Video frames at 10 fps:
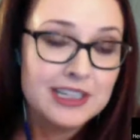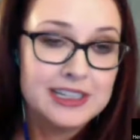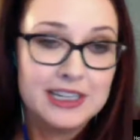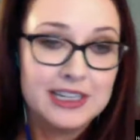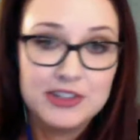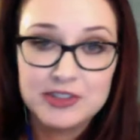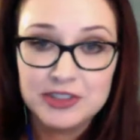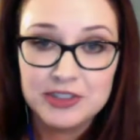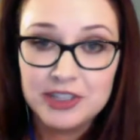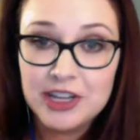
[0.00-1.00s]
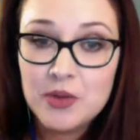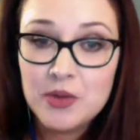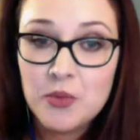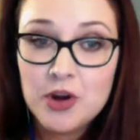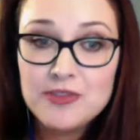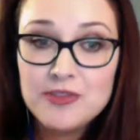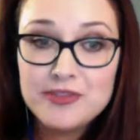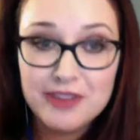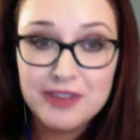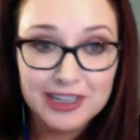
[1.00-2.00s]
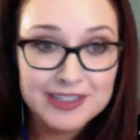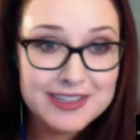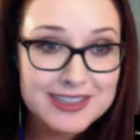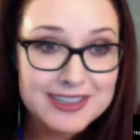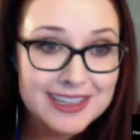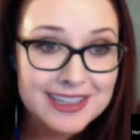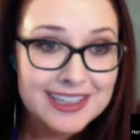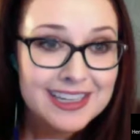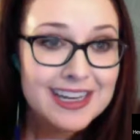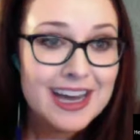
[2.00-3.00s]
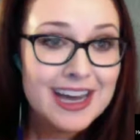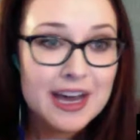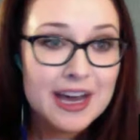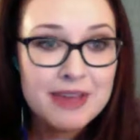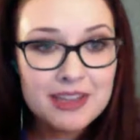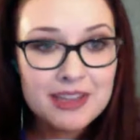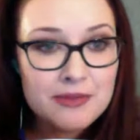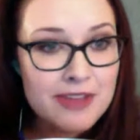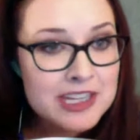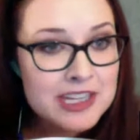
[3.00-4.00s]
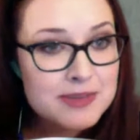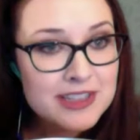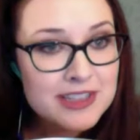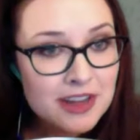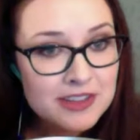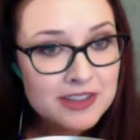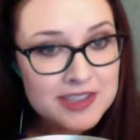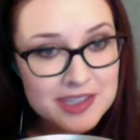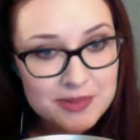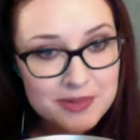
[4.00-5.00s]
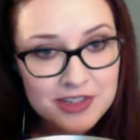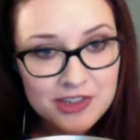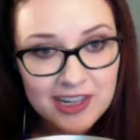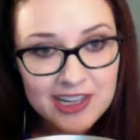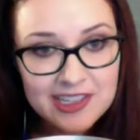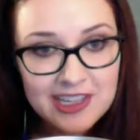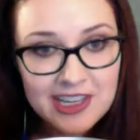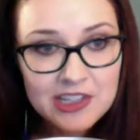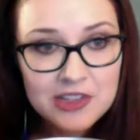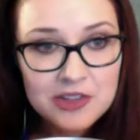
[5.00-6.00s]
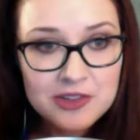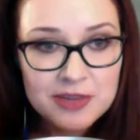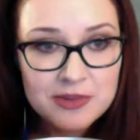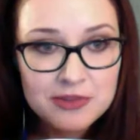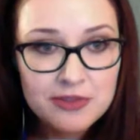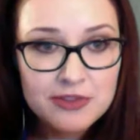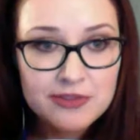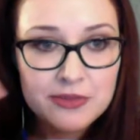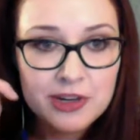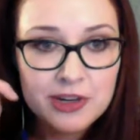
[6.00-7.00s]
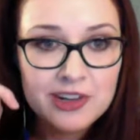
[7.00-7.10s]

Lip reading: Just a little word of advice. And then Vance McDonald's a sleeper this year, guys. He had 2 receptions for 54 yards and a